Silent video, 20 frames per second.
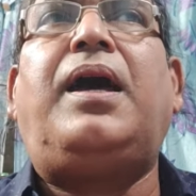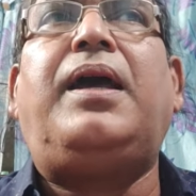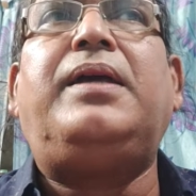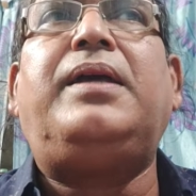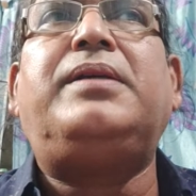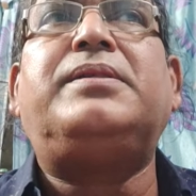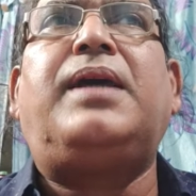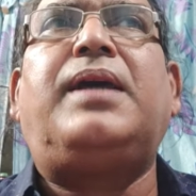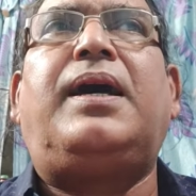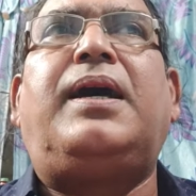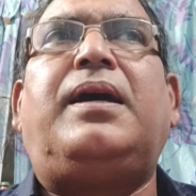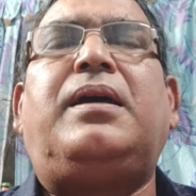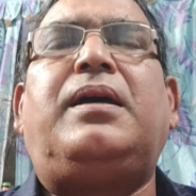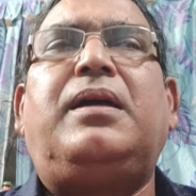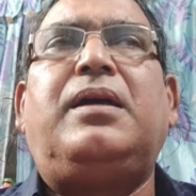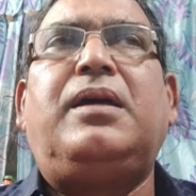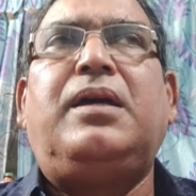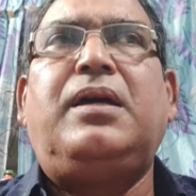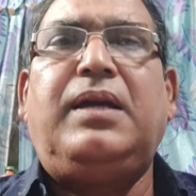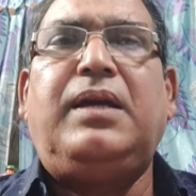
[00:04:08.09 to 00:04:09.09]
is the
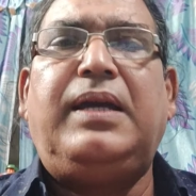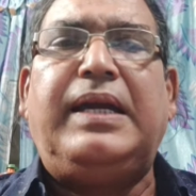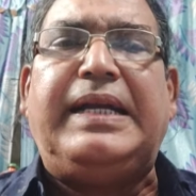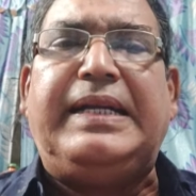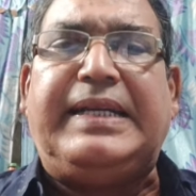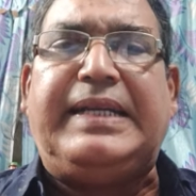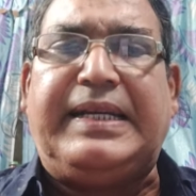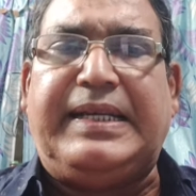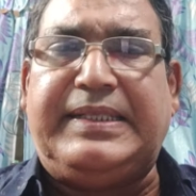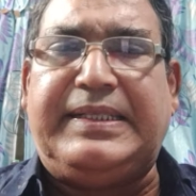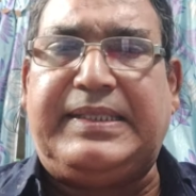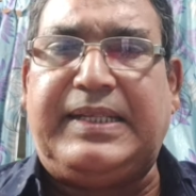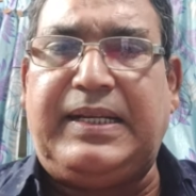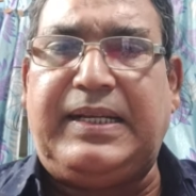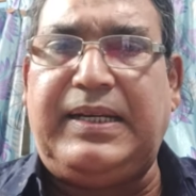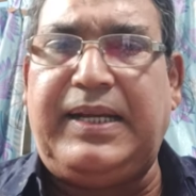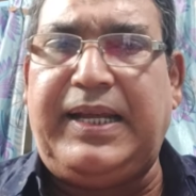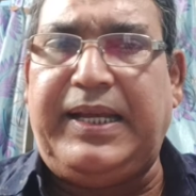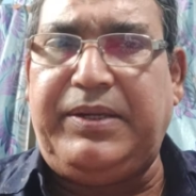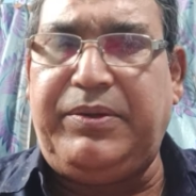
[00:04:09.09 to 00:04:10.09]

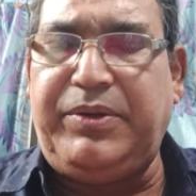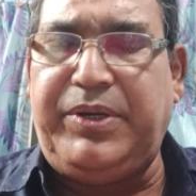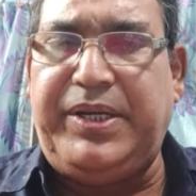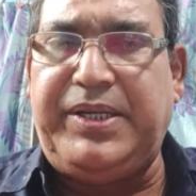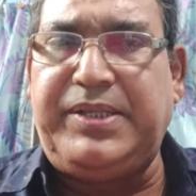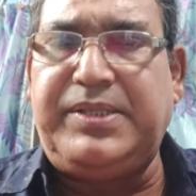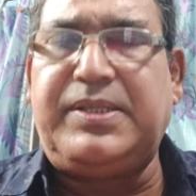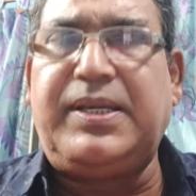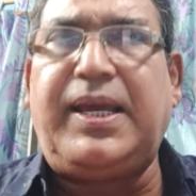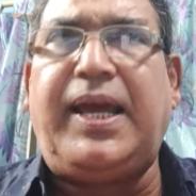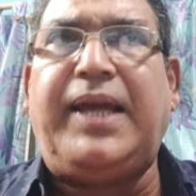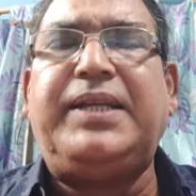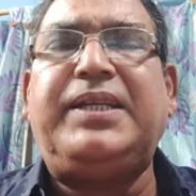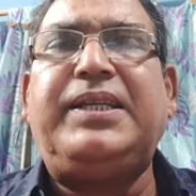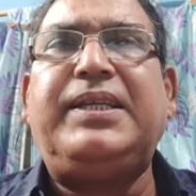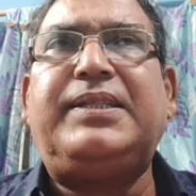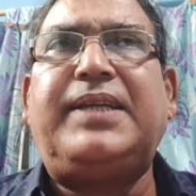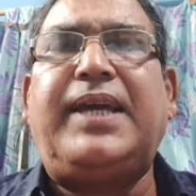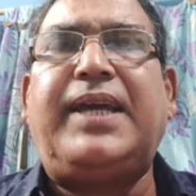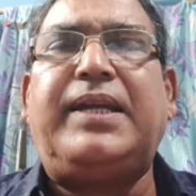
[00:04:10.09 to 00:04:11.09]
international language, and
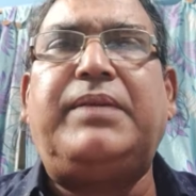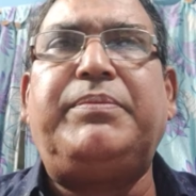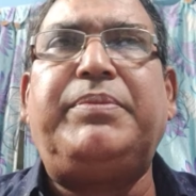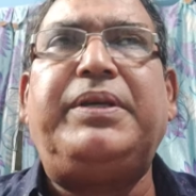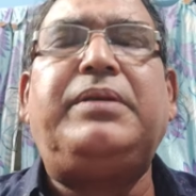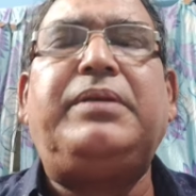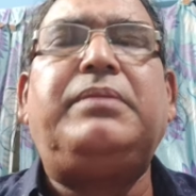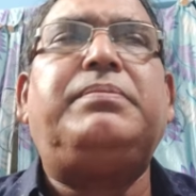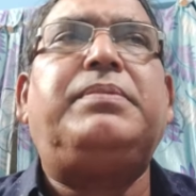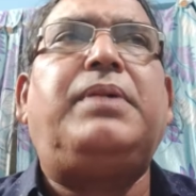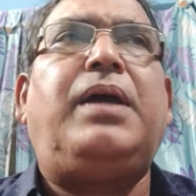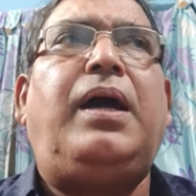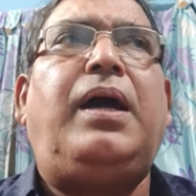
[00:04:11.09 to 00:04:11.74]
it can be